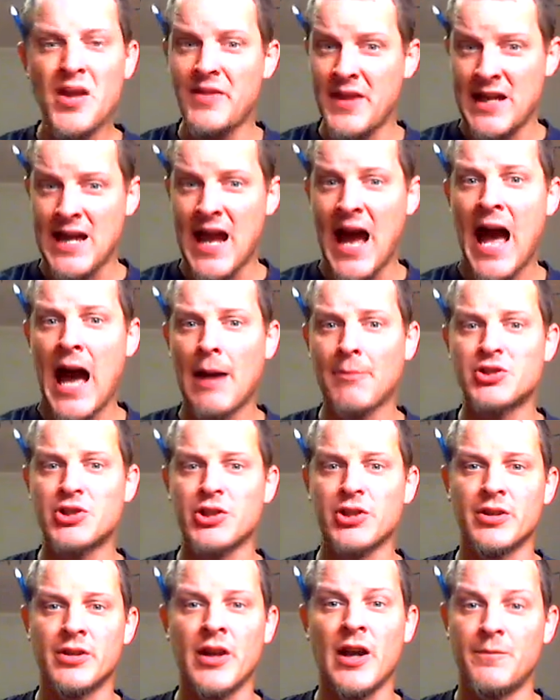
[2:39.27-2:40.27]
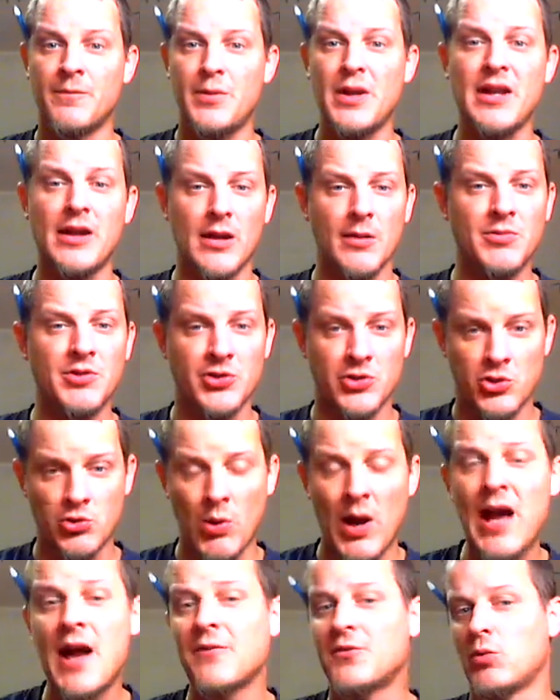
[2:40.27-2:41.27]
the option of being able to
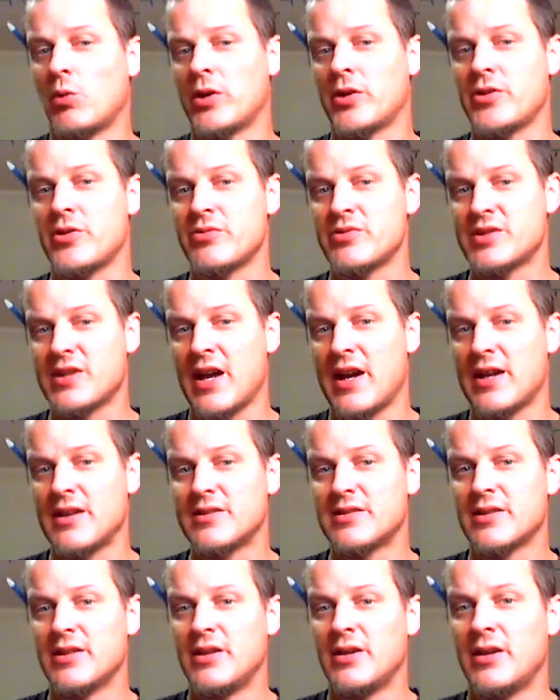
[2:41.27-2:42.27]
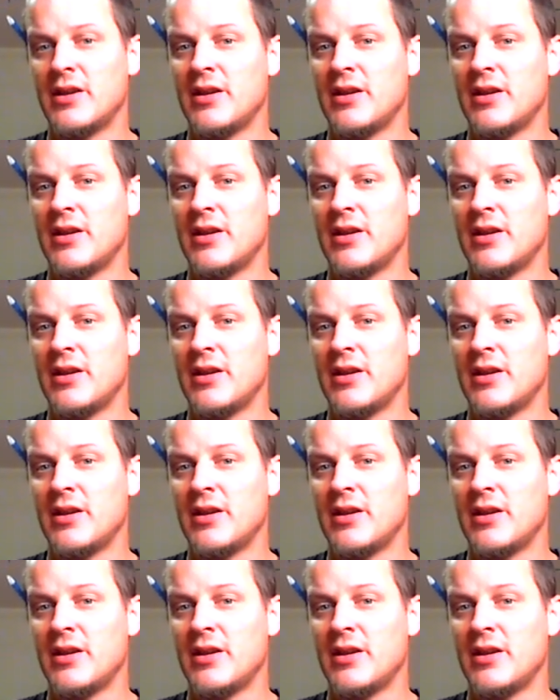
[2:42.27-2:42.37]
draft one of those guys.